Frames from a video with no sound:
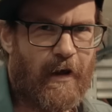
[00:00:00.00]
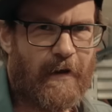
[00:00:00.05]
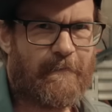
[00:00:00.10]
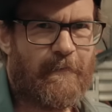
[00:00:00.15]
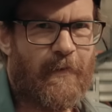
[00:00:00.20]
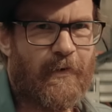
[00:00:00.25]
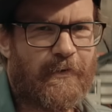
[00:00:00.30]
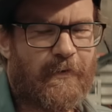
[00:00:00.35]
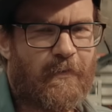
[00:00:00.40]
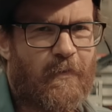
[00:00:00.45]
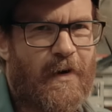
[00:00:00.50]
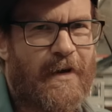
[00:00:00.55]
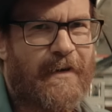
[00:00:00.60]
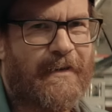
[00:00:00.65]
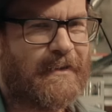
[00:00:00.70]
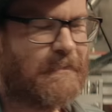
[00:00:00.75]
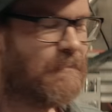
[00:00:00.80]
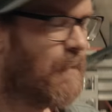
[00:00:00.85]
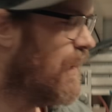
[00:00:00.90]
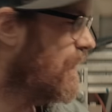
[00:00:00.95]
Like most
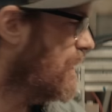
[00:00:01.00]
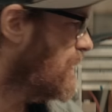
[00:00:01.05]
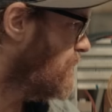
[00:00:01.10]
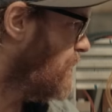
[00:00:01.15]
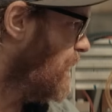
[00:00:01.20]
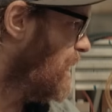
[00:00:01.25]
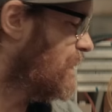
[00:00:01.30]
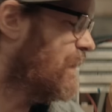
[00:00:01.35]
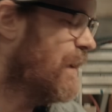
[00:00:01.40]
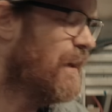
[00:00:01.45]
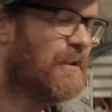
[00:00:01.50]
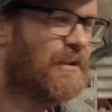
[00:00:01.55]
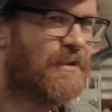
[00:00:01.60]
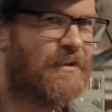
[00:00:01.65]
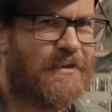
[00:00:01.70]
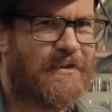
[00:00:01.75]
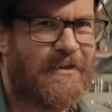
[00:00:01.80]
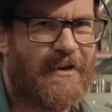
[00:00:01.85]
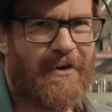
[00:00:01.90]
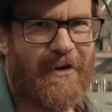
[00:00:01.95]
weeks, my
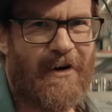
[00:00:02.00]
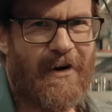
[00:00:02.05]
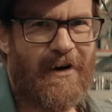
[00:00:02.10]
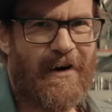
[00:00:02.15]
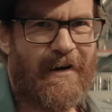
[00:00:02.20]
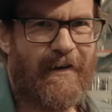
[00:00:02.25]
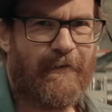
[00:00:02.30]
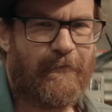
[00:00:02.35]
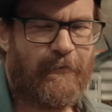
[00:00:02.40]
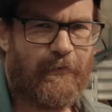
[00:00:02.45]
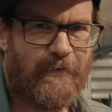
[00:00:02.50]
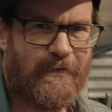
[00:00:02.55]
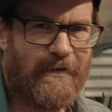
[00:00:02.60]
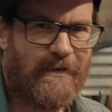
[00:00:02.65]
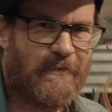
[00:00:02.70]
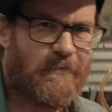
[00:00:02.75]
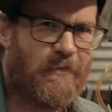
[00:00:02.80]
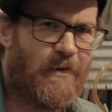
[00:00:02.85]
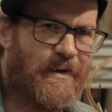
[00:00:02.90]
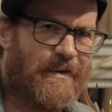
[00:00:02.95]
expectations are high for
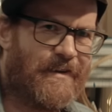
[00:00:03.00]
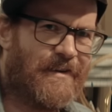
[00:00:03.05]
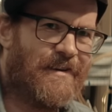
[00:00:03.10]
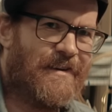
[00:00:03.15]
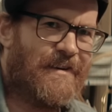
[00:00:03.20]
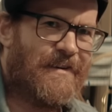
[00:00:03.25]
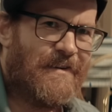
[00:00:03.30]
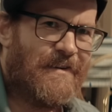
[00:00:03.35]
this week.